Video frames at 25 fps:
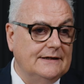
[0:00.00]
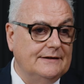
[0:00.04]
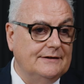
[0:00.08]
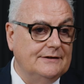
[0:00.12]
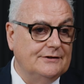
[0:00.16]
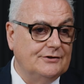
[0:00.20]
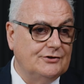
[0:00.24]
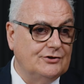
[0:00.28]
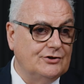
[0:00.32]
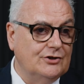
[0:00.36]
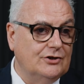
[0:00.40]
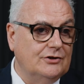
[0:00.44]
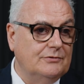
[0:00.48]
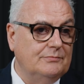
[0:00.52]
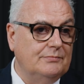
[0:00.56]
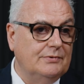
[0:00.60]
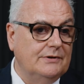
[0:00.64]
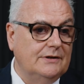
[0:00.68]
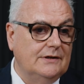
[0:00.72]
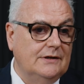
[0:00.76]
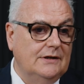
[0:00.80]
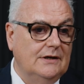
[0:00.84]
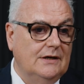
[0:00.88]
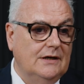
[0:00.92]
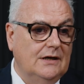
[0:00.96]
in this job
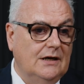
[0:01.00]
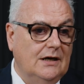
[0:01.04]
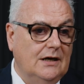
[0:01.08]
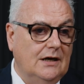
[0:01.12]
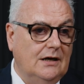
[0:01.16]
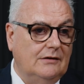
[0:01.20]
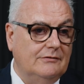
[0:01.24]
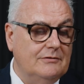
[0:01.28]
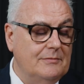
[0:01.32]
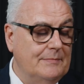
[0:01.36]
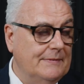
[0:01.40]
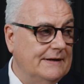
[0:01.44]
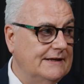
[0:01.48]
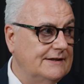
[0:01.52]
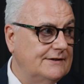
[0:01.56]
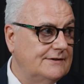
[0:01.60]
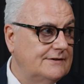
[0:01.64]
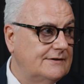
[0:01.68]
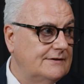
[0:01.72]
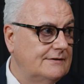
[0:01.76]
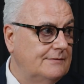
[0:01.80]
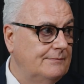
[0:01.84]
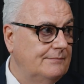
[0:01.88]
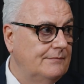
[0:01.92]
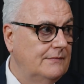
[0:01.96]
are
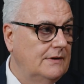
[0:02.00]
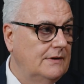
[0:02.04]
immense.